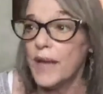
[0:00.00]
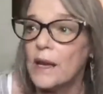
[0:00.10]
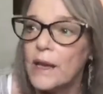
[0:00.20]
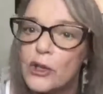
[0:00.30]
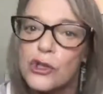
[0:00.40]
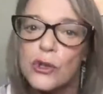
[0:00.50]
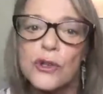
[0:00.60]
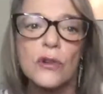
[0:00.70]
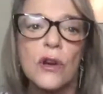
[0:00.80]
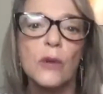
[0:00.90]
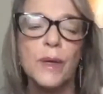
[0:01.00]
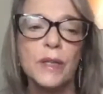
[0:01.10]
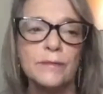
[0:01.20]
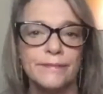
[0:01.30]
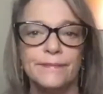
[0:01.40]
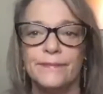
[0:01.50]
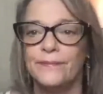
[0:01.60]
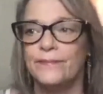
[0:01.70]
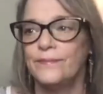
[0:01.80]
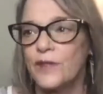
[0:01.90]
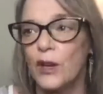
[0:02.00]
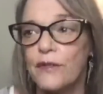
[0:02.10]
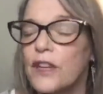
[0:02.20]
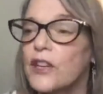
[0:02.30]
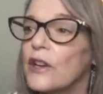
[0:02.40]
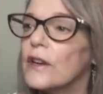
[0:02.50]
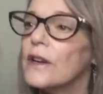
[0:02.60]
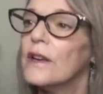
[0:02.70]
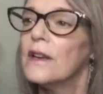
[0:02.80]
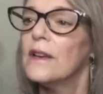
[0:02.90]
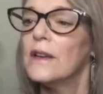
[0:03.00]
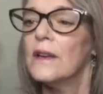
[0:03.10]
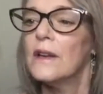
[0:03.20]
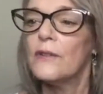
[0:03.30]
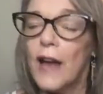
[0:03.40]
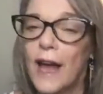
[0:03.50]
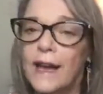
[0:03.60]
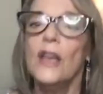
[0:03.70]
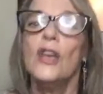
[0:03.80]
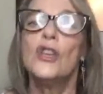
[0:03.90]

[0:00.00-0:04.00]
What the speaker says: but yet liquor stores are open. Go figure, right?